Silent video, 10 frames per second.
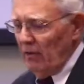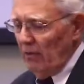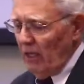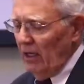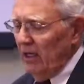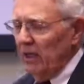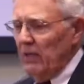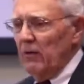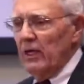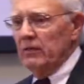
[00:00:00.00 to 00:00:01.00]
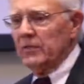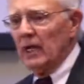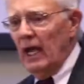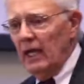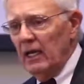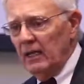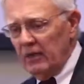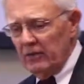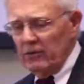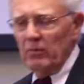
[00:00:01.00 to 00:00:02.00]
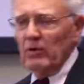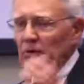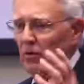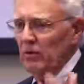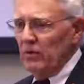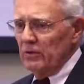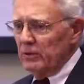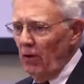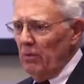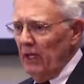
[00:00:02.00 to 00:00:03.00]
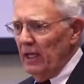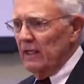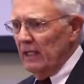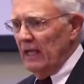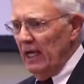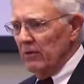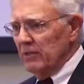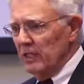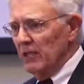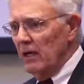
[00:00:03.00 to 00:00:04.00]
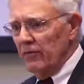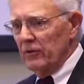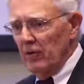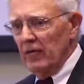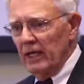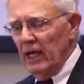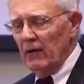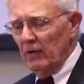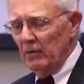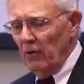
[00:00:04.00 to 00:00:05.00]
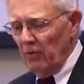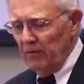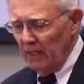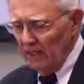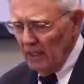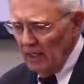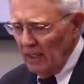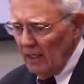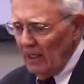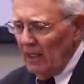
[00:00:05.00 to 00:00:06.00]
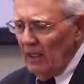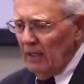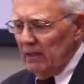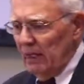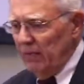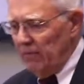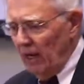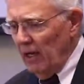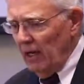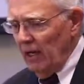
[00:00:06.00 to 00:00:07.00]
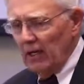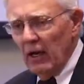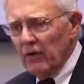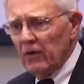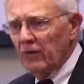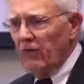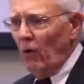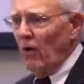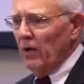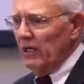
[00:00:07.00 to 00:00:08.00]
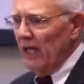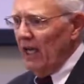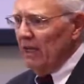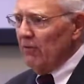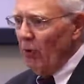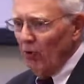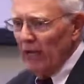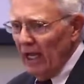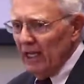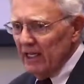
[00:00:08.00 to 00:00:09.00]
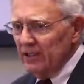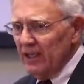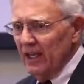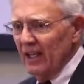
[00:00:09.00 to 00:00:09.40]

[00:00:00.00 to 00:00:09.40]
Well, when he was 90, the tumor grew so big that the eye was uncomfortable, and he had it removed, and then finally at 104, he died of old age.